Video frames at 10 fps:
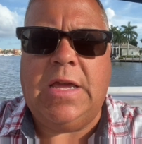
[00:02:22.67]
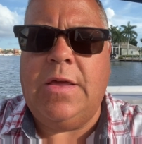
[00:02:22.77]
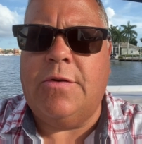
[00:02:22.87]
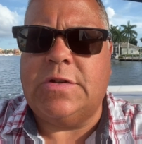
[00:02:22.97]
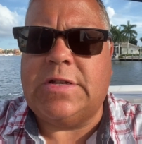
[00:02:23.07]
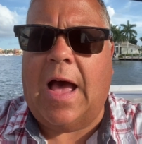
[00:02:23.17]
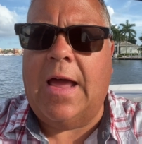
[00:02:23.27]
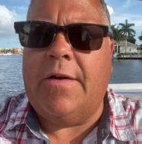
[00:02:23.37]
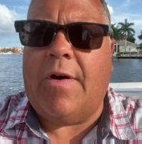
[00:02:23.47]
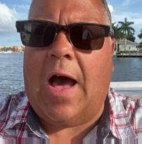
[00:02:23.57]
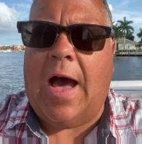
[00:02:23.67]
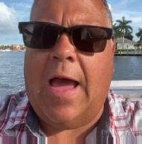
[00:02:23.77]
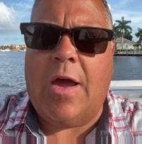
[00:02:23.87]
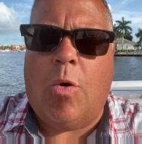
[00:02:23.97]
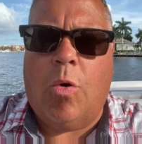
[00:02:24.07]
either side of
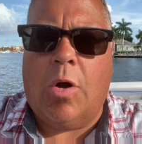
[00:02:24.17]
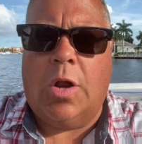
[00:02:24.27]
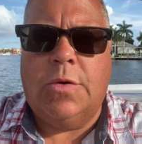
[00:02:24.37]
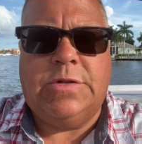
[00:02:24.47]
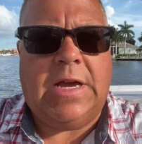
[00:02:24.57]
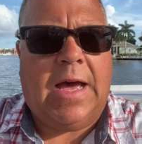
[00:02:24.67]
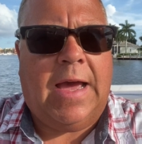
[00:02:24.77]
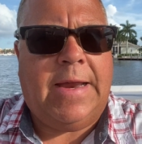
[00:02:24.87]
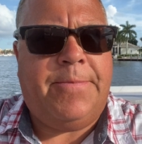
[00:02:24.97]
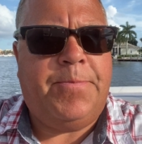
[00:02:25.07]
high or low tide,